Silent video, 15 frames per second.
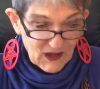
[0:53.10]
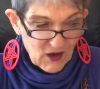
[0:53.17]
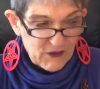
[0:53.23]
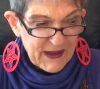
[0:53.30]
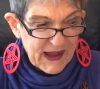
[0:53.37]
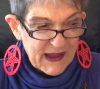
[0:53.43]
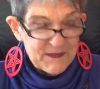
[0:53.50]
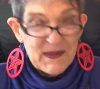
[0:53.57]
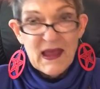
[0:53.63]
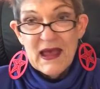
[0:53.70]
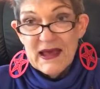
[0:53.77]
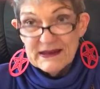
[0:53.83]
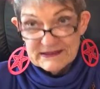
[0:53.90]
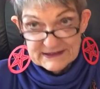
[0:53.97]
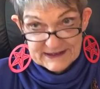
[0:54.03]
Okay,
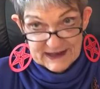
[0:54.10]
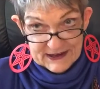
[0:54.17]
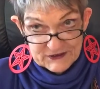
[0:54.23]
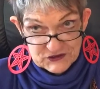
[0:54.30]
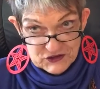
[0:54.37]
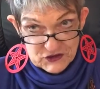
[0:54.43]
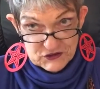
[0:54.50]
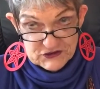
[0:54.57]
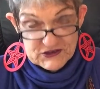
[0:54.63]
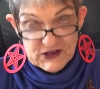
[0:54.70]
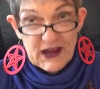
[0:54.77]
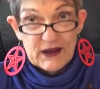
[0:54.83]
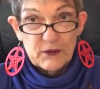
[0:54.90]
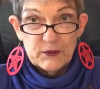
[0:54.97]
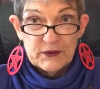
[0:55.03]
today is
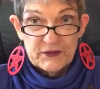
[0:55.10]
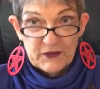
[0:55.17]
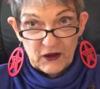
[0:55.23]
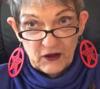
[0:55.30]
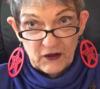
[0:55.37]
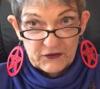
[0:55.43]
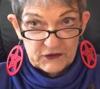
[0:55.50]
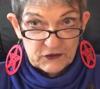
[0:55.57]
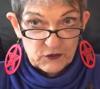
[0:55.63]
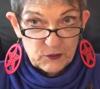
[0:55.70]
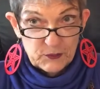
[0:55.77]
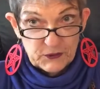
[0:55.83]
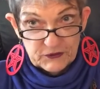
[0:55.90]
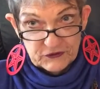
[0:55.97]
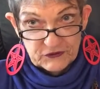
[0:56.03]
Tuesday when all the new
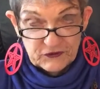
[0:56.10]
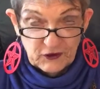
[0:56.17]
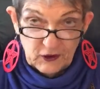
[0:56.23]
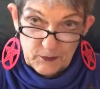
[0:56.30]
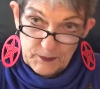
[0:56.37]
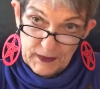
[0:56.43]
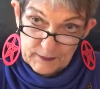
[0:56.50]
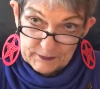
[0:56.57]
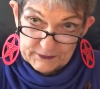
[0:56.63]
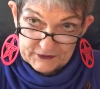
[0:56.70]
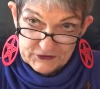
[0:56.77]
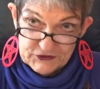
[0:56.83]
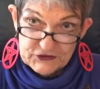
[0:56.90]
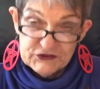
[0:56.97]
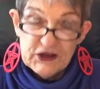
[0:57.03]
books are
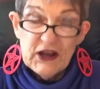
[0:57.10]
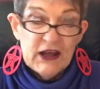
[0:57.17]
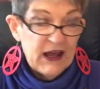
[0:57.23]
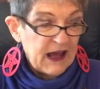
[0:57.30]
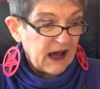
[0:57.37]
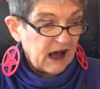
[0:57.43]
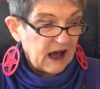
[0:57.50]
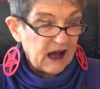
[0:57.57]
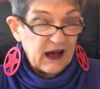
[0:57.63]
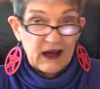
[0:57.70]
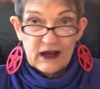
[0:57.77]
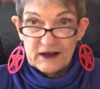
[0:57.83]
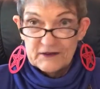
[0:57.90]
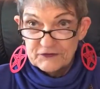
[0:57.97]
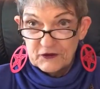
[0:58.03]
published
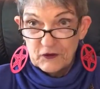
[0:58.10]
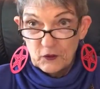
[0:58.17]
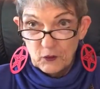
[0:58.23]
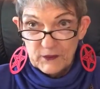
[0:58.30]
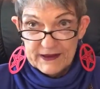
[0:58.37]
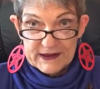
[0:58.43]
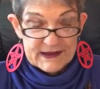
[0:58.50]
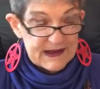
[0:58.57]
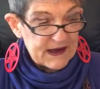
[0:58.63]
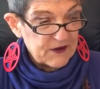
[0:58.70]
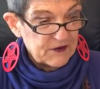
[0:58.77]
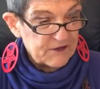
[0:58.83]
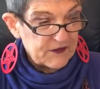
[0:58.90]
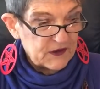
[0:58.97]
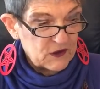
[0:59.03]
for the week
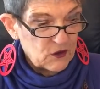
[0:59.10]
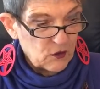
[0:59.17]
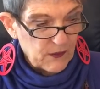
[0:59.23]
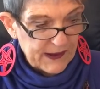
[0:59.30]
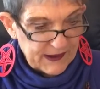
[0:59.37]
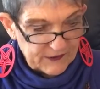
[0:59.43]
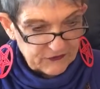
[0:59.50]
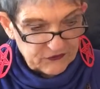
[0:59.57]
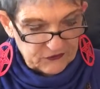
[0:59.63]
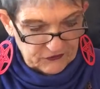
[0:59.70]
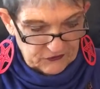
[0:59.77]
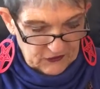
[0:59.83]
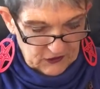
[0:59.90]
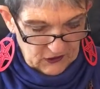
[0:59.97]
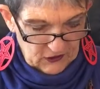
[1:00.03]
here in the
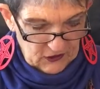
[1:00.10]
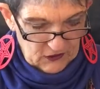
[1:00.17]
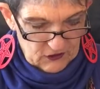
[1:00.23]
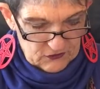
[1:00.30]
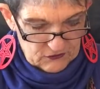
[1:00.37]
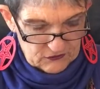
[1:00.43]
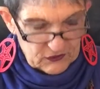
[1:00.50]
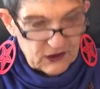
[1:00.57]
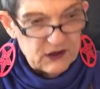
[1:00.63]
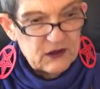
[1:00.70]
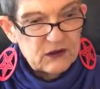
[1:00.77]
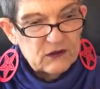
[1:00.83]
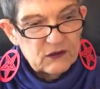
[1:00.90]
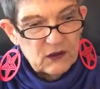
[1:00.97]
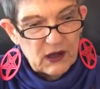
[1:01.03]
U.S. Oh
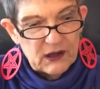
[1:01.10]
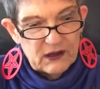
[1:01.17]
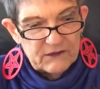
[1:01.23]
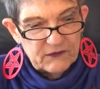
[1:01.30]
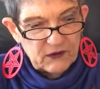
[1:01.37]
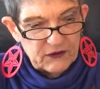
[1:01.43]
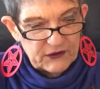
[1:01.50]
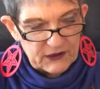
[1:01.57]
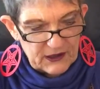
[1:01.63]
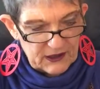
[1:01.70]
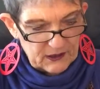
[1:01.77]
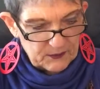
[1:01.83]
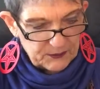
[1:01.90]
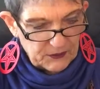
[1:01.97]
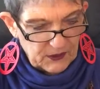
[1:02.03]
no, sorry,
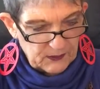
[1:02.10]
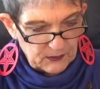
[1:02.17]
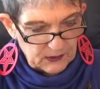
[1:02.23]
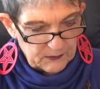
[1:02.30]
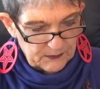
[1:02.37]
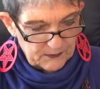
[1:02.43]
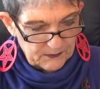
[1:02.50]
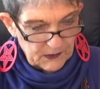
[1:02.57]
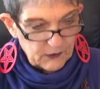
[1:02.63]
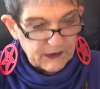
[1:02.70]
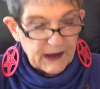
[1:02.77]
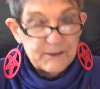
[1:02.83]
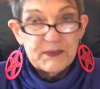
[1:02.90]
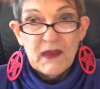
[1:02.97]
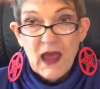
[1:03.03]
a problem.
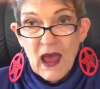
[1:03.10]
Okay.